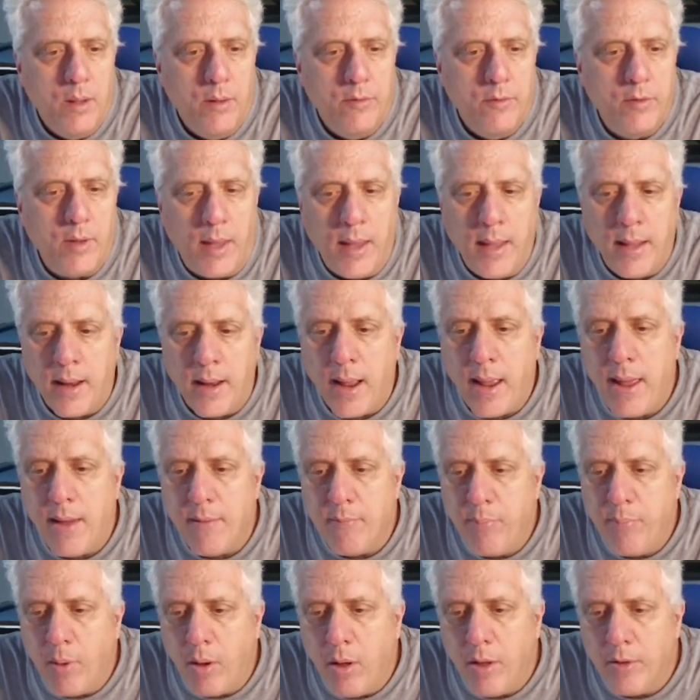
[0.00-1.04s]
And I have
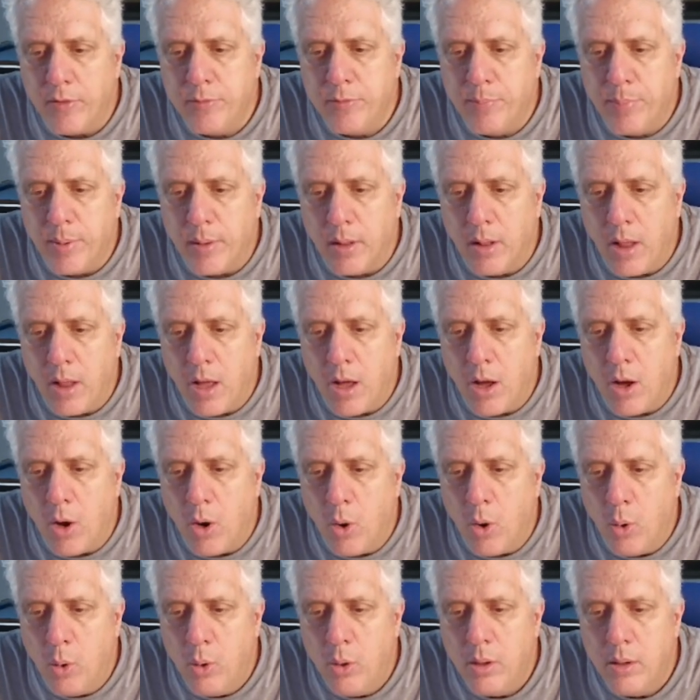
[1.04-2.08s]
balls
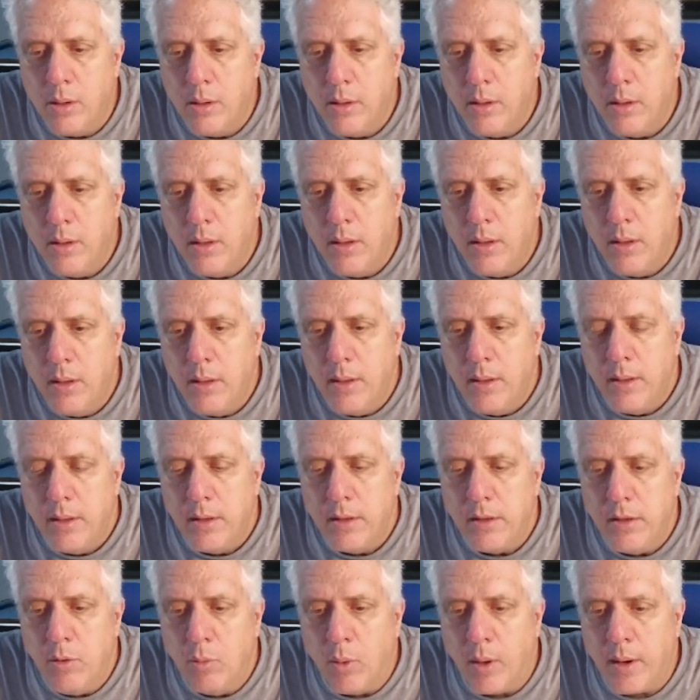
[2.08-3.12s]
below.
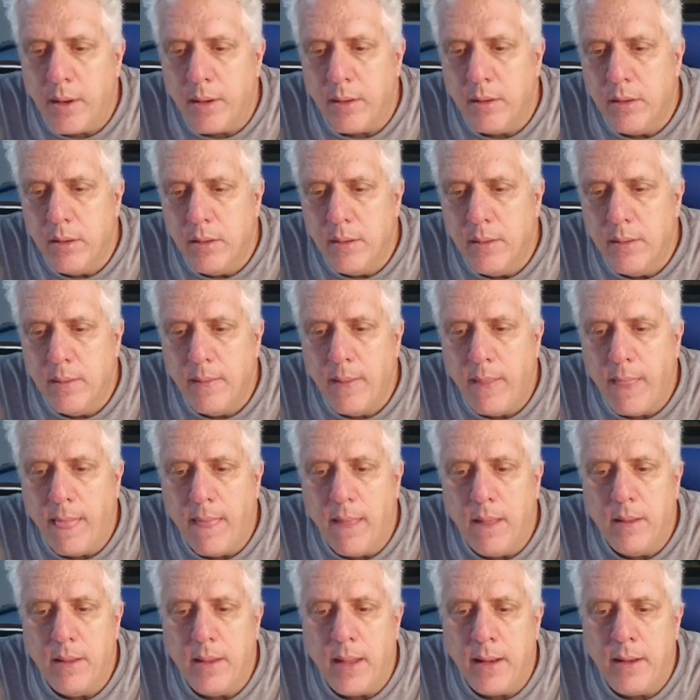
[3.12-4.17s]
You want to,
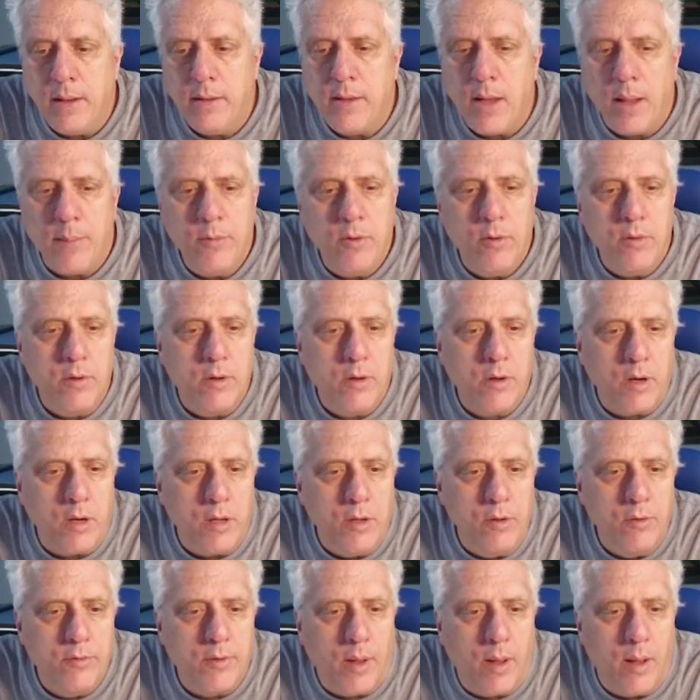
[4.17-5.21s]
anytime you're going to
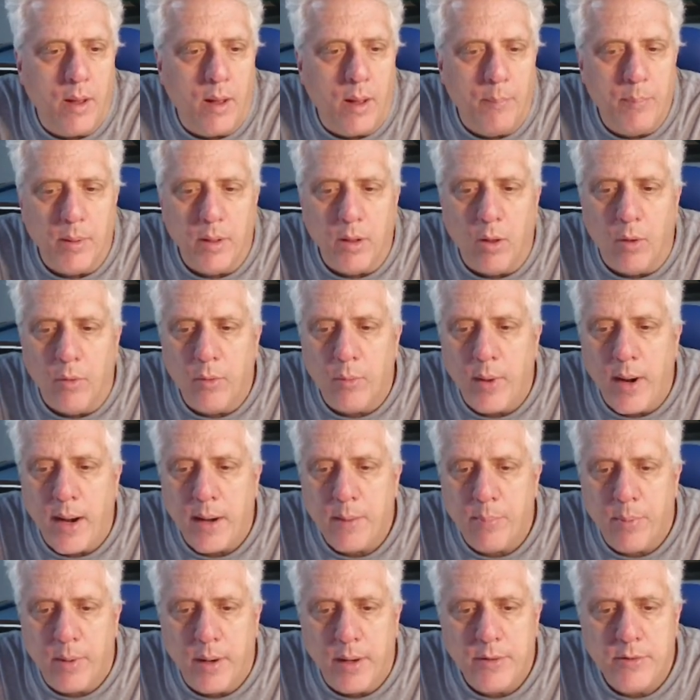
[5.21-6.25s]
use a below the rack
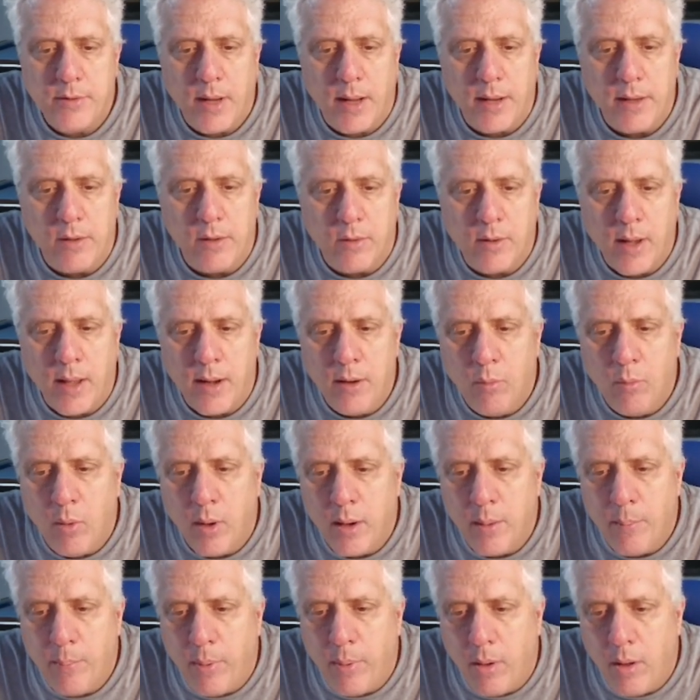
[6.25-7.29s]
break shot, you kind of want
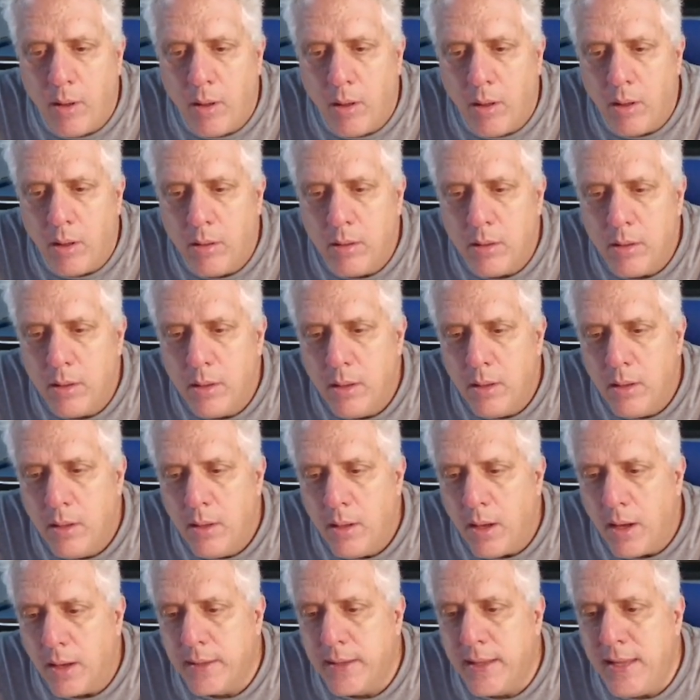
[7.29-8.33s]

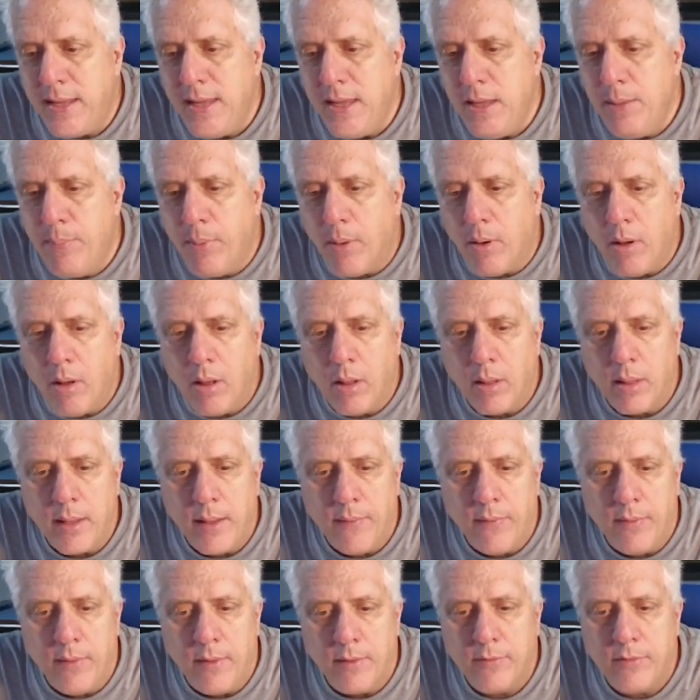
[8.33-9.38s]
a key ball
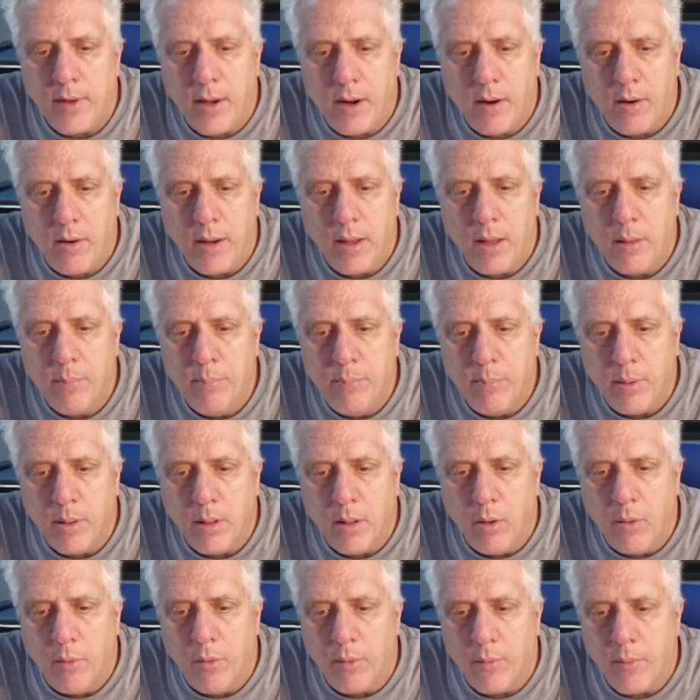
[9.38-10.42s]
in this area
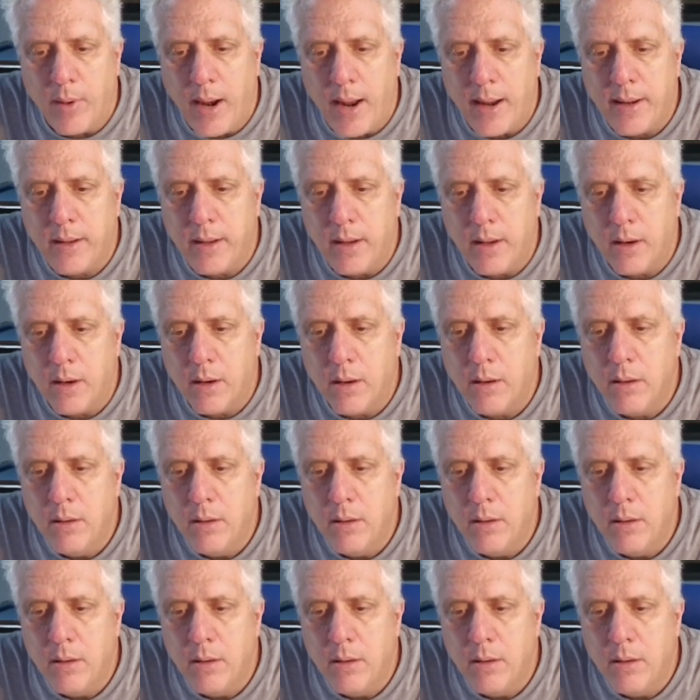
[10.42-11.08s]
below the rack here.